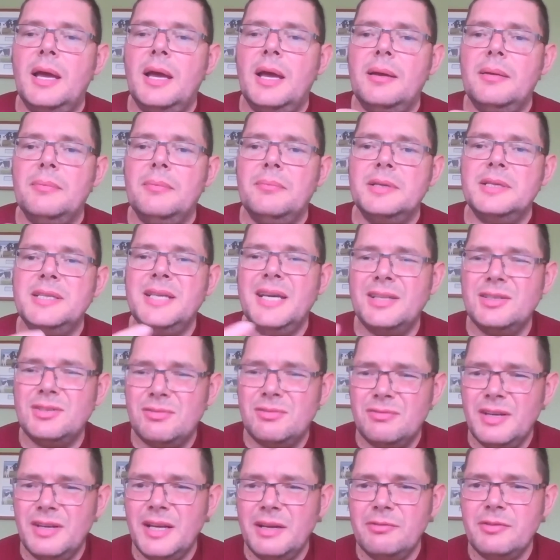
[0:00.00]
My
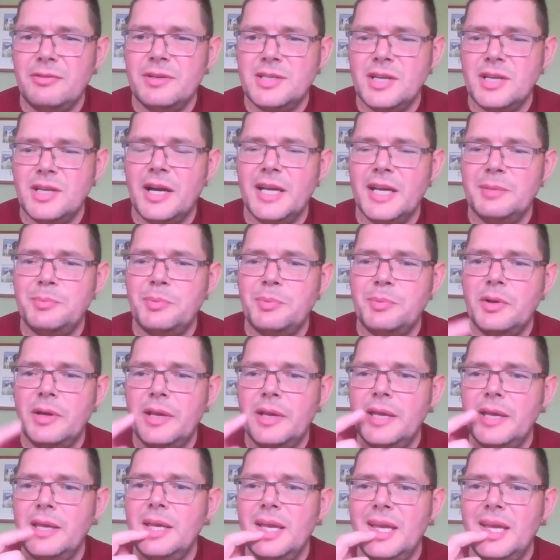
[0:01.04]
dad's really retired,
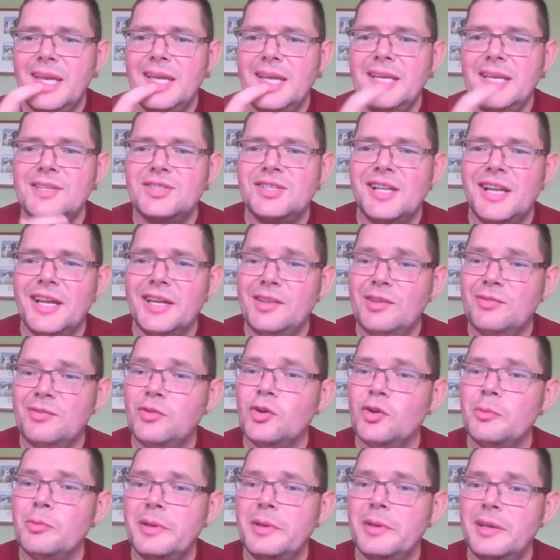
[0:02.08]
but he's like the
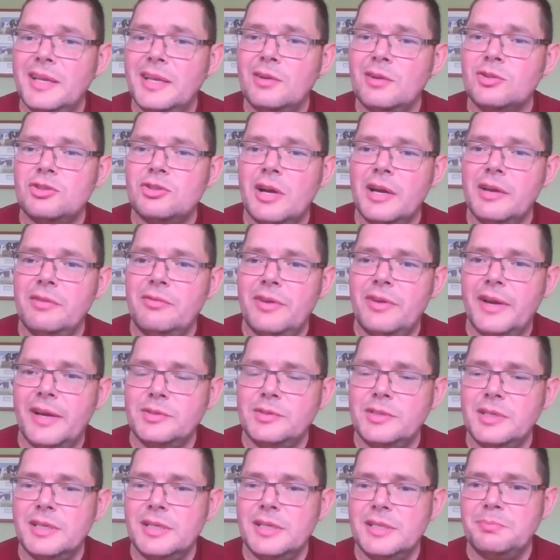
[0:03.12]
foreman. He'll drive
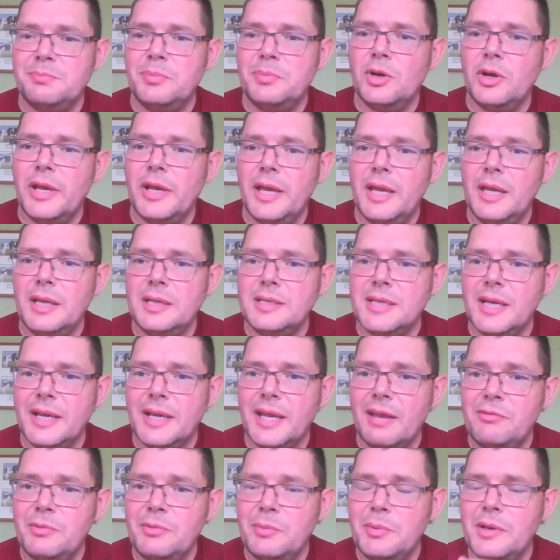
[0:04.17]
around in his buggy
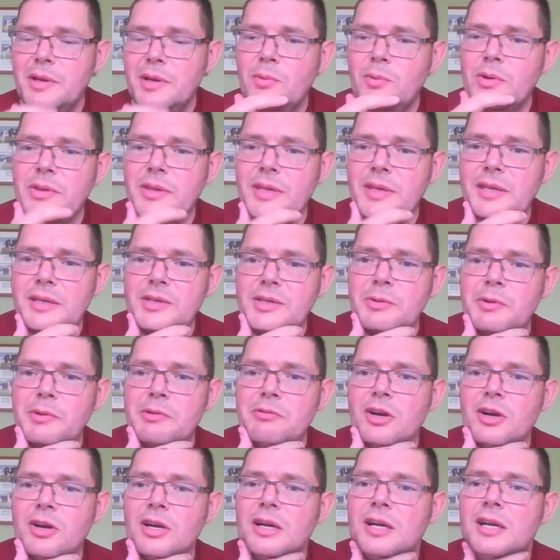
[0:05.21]
telling everybody what they're
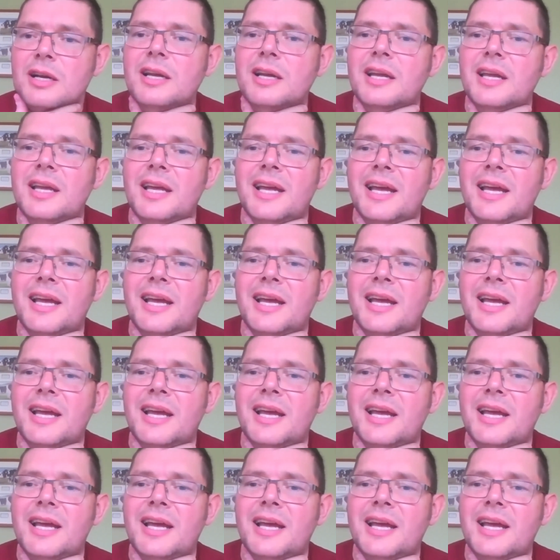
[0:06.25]
doing wrong.